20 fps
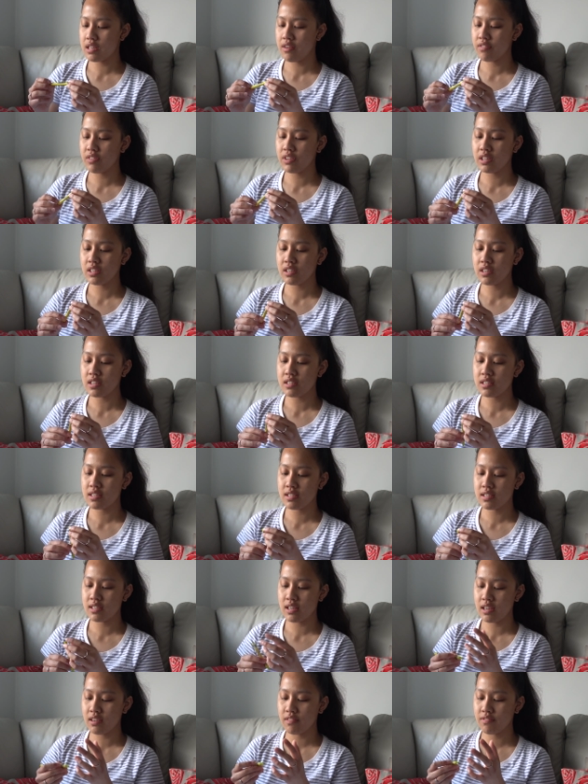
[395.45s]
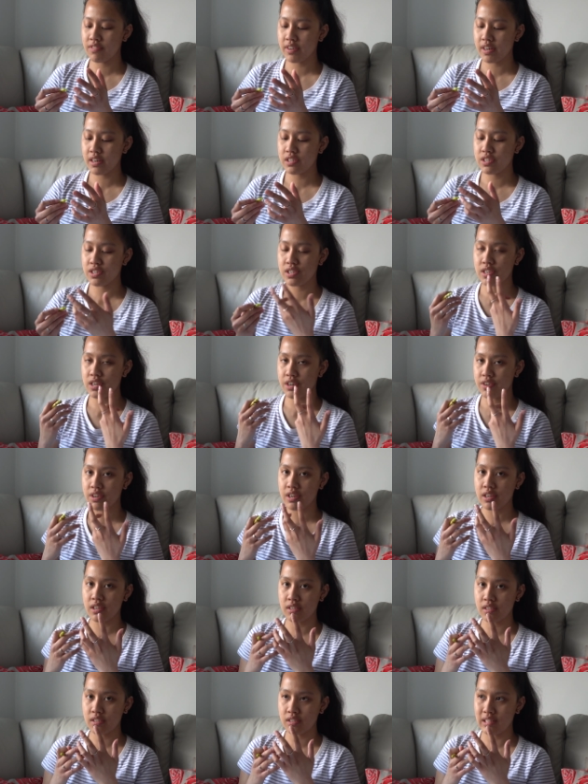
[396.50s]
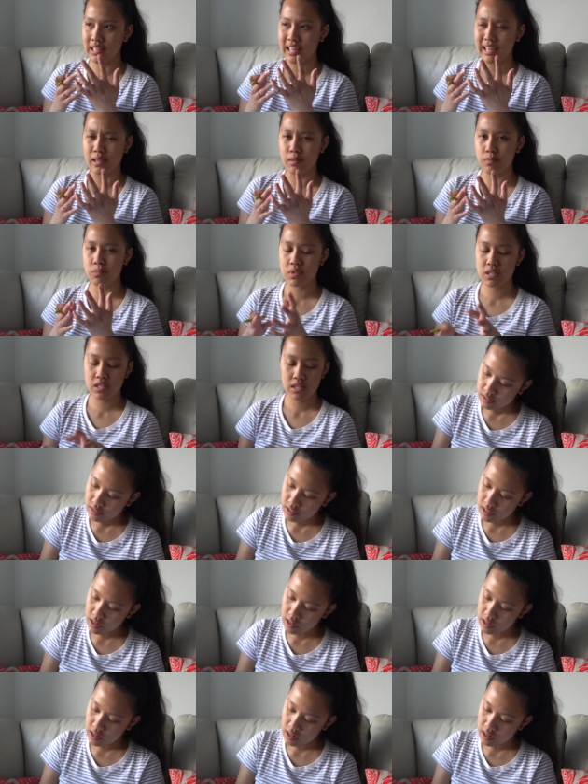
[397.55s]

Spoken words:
everything else is like very generic names.